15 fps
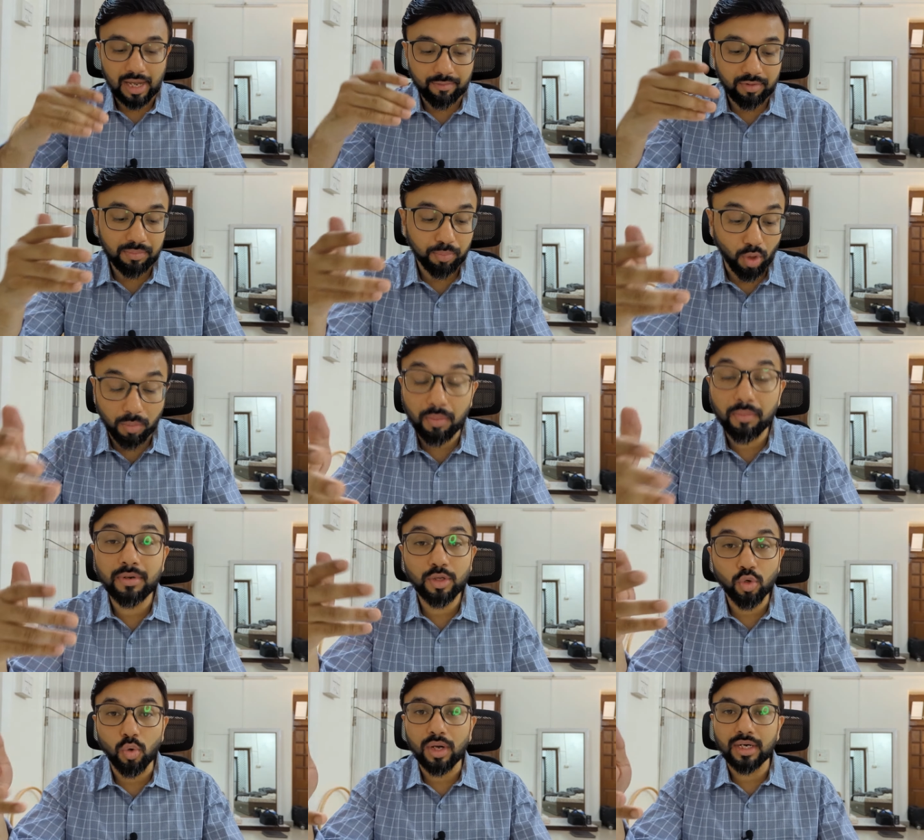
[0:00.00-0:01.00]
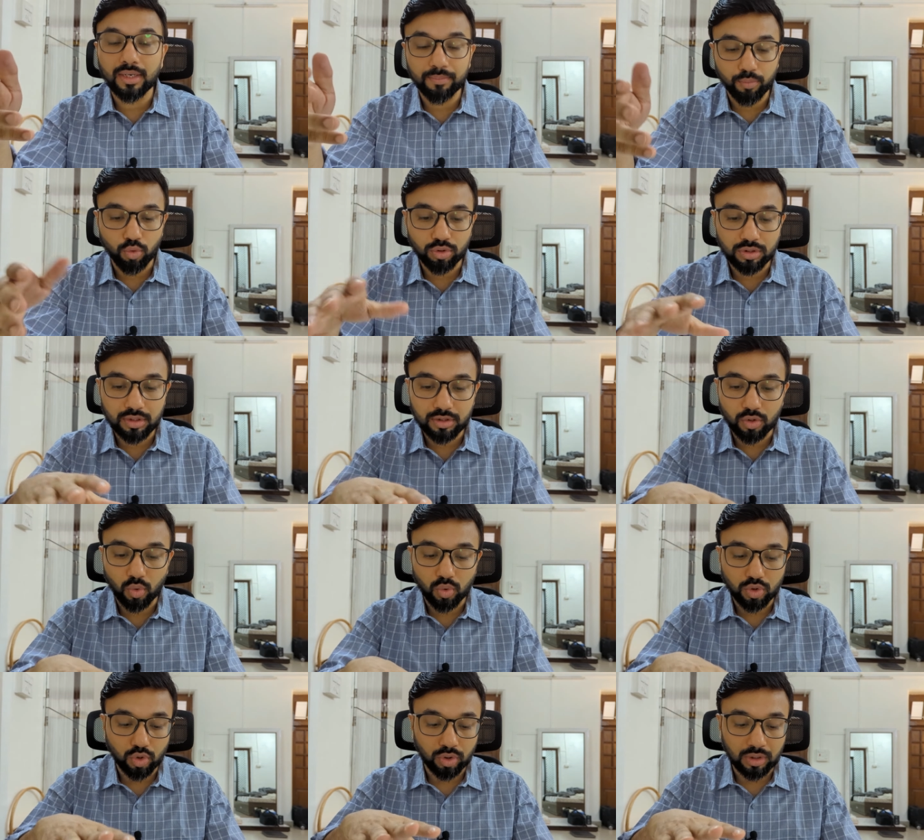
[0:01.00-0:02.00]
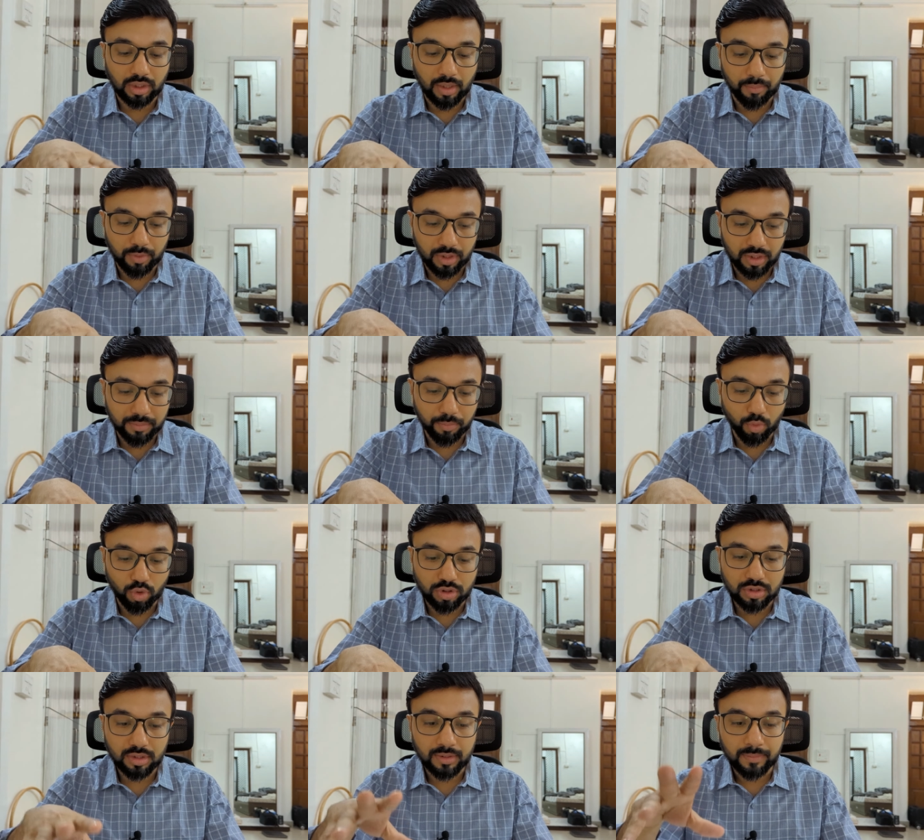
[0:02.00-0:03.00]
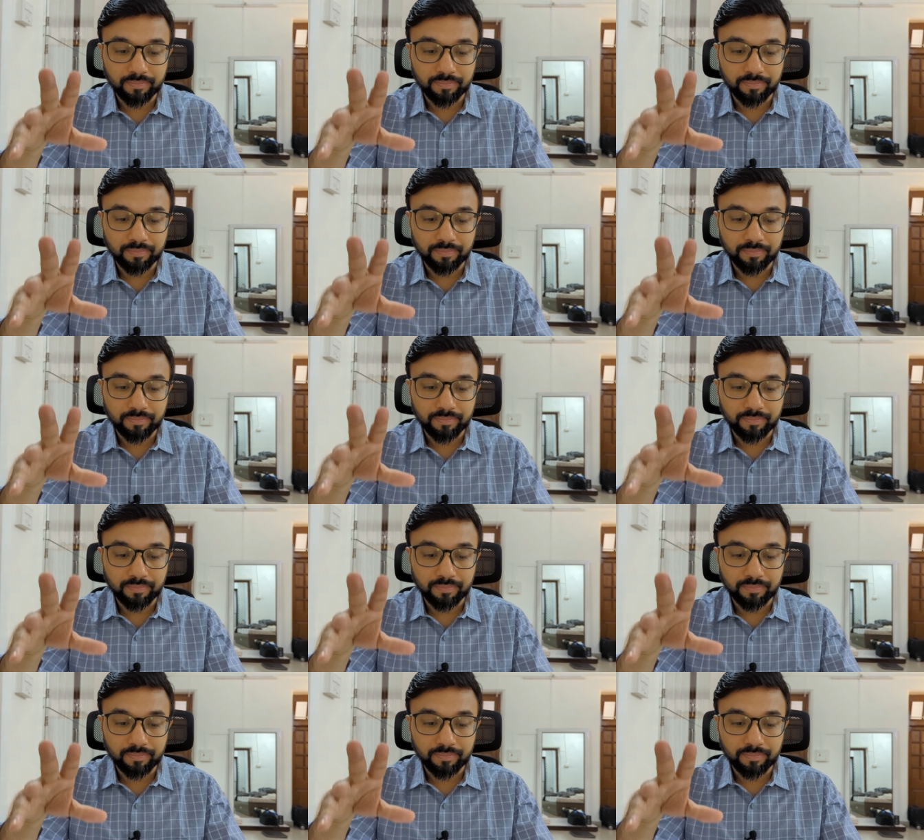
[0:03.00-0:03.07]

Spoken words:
will probably go ahead and post these notes on the community post.